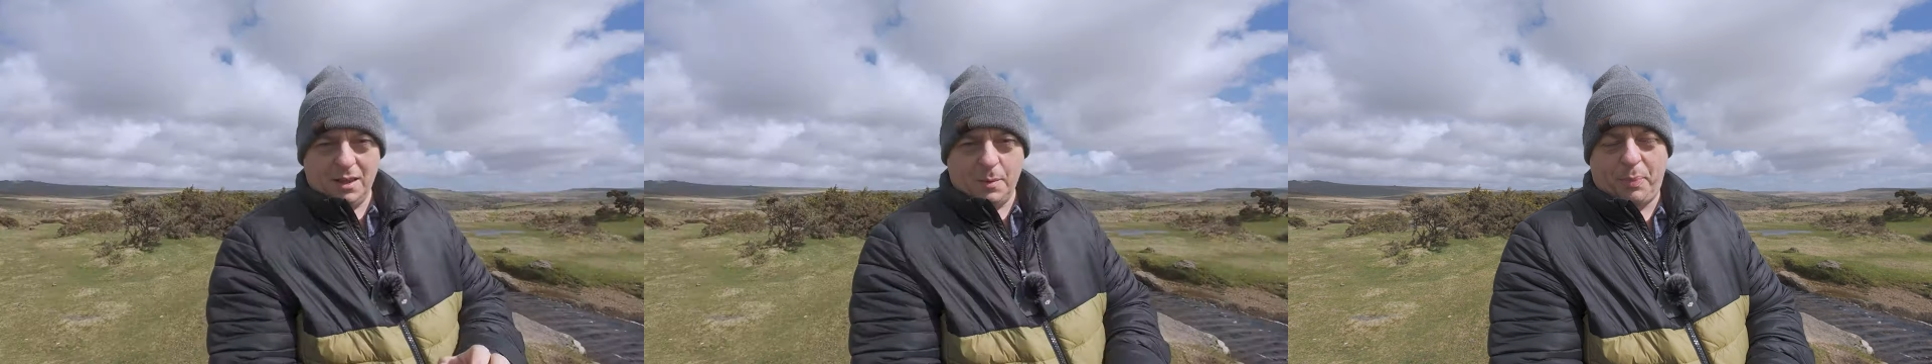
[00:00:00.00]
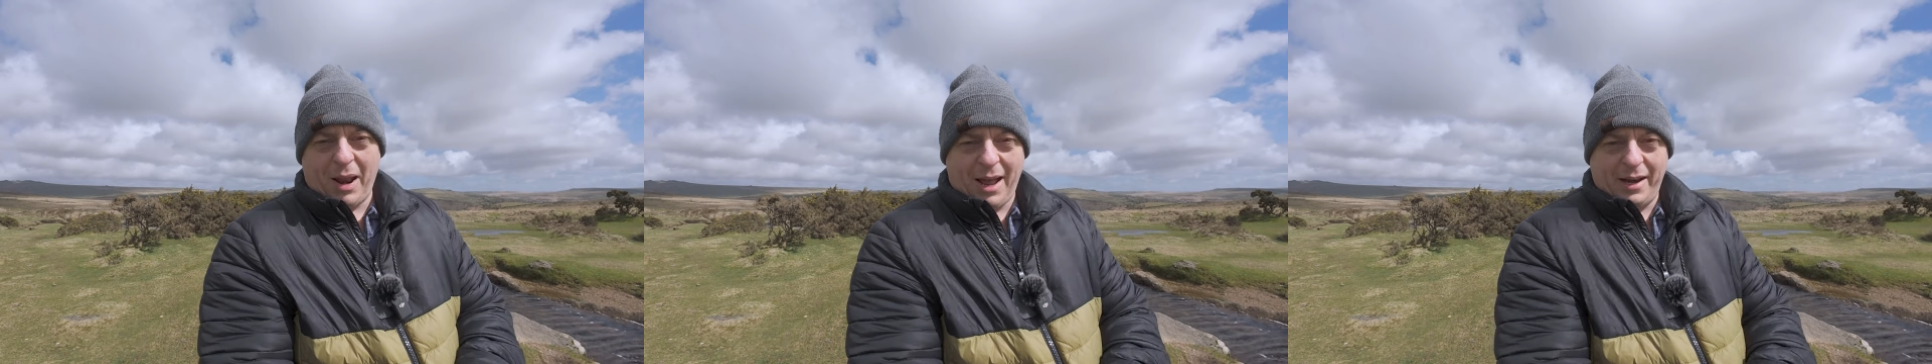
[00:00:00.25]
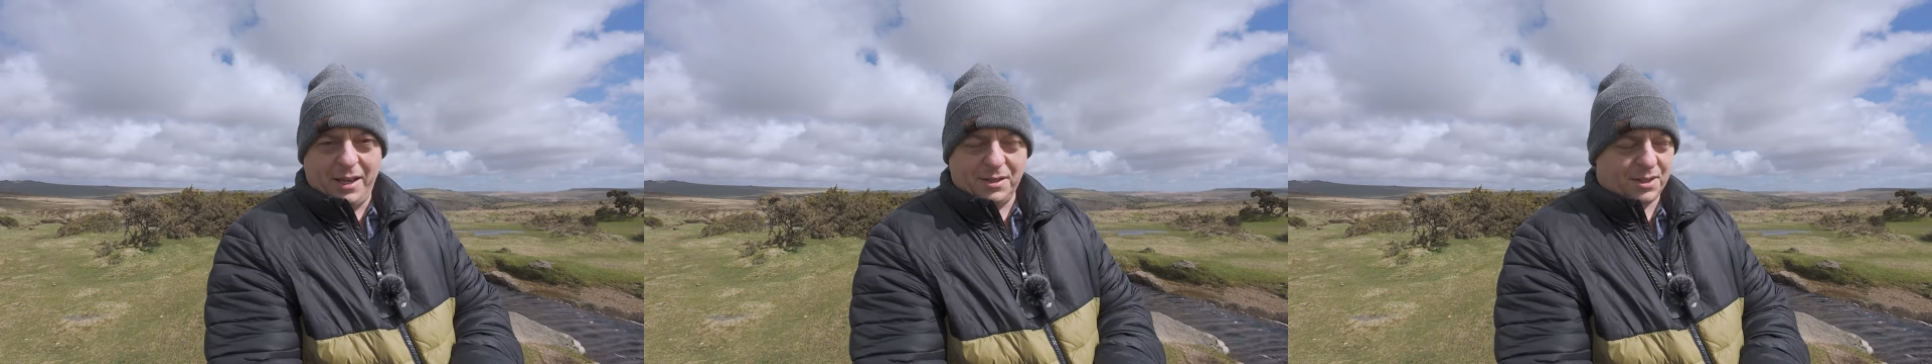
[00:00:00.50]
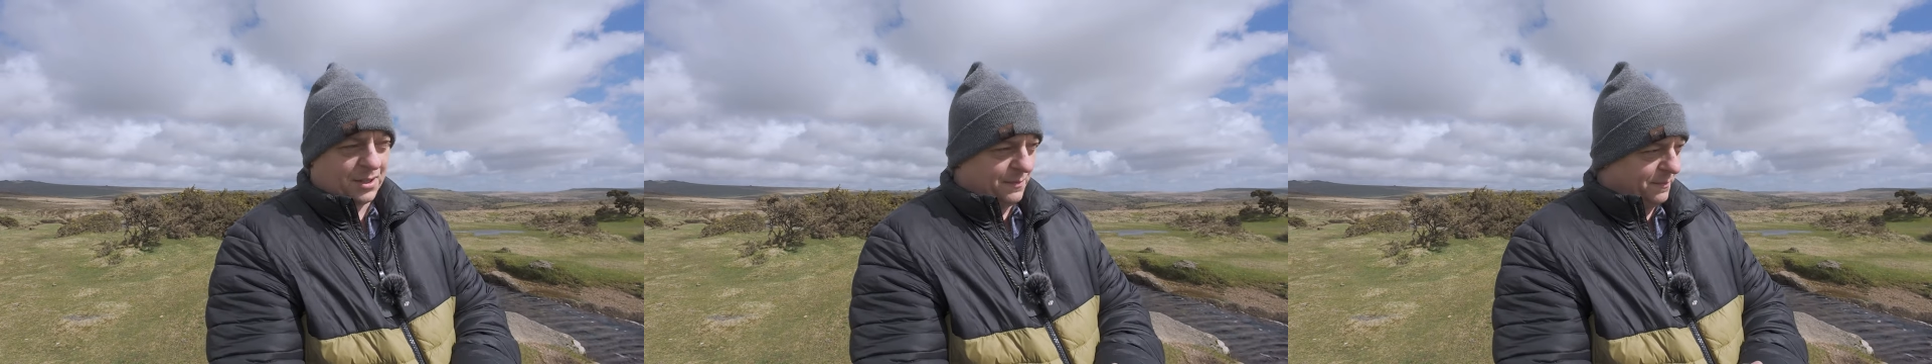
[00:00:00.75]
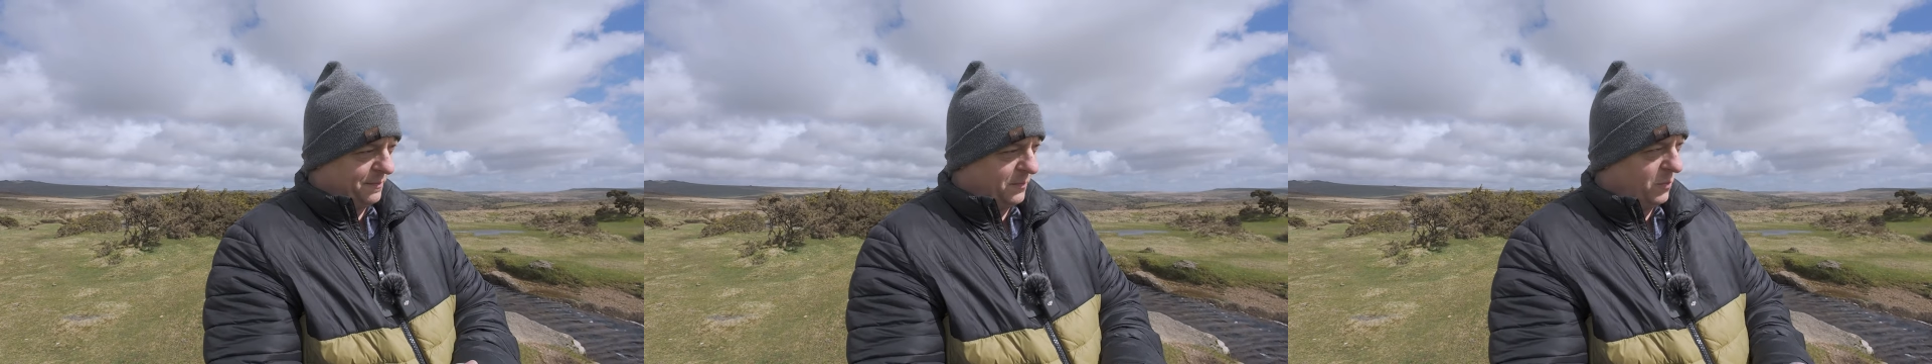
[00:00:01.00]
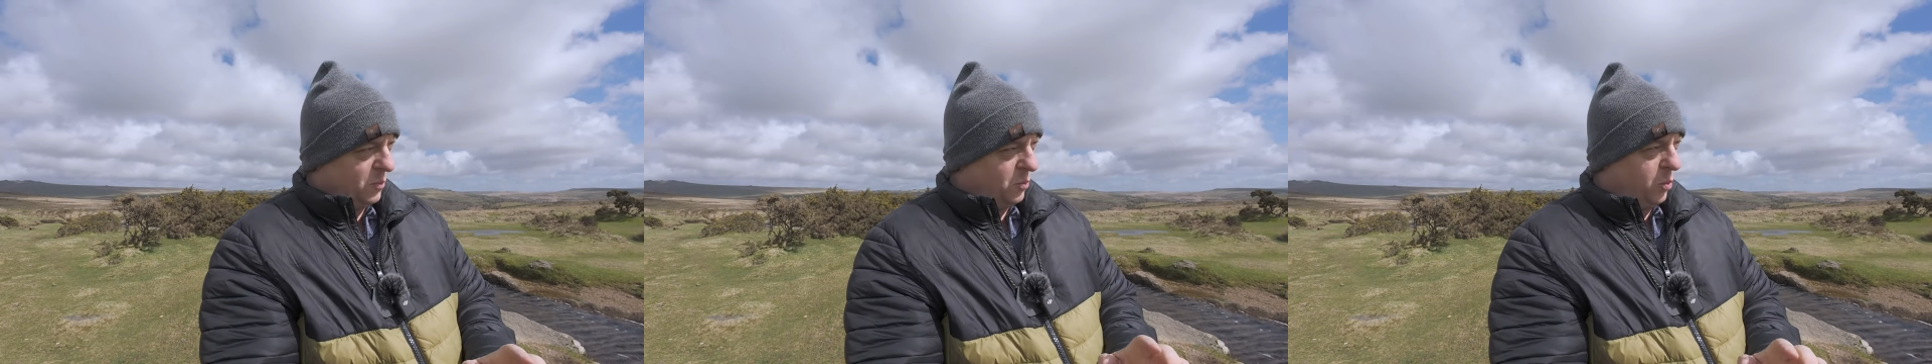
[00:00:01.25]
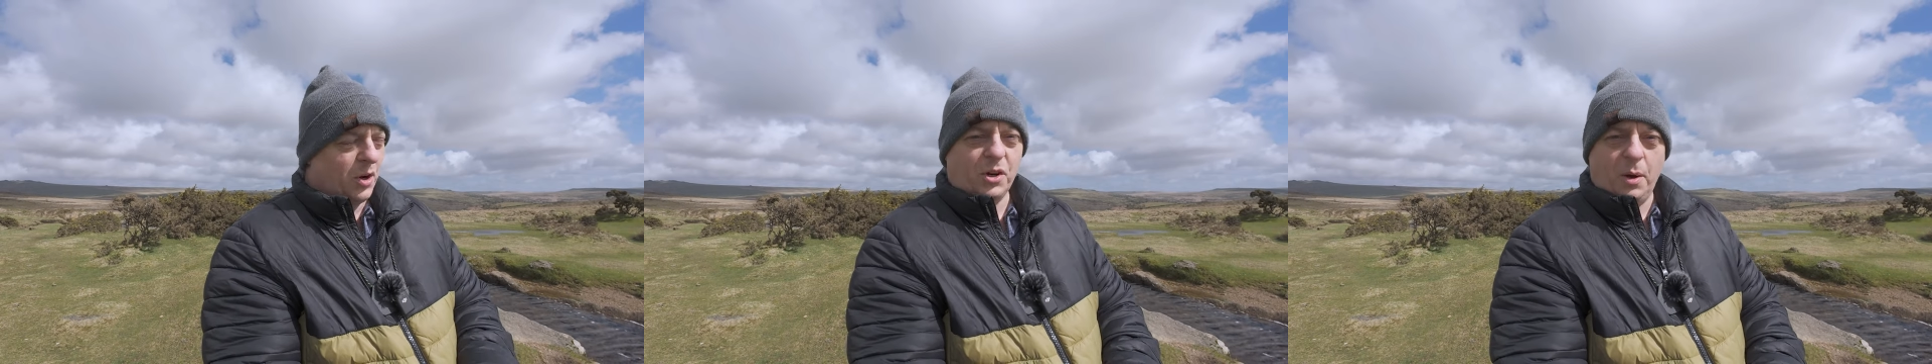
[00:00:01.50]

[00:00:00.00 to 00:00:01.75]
The plan is one